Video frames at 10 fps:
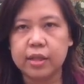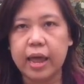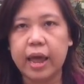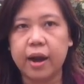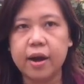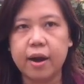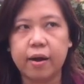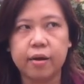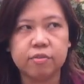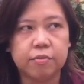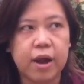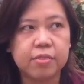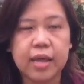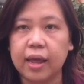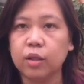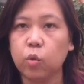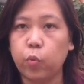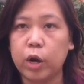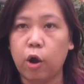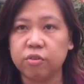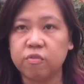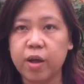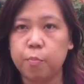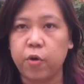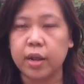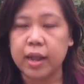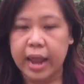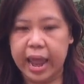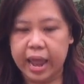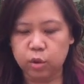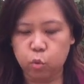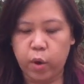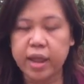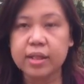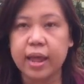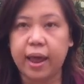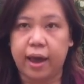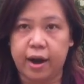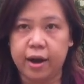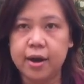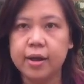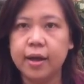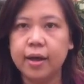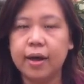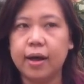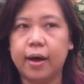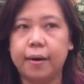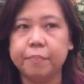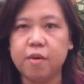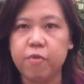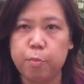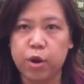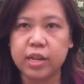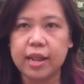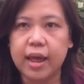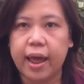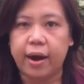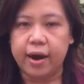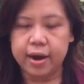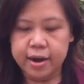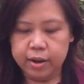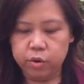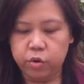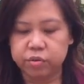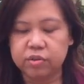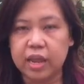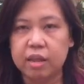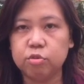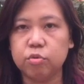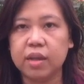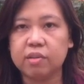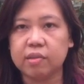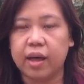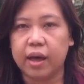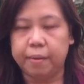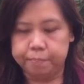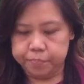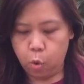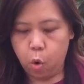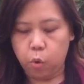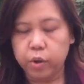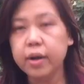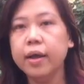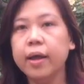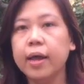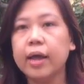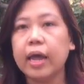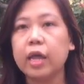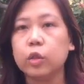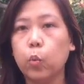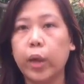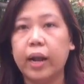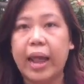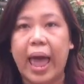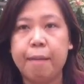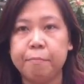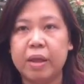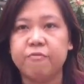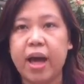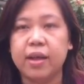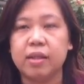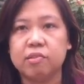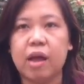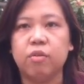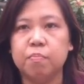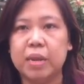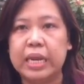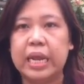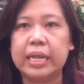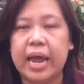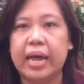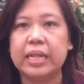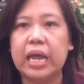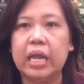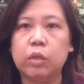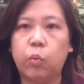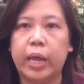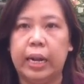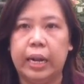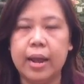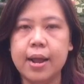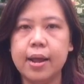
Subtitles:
the air surrounding it will also vibrate, and when the air, the vibrating air goes into this hole, it will amplify the sound, meaning that it will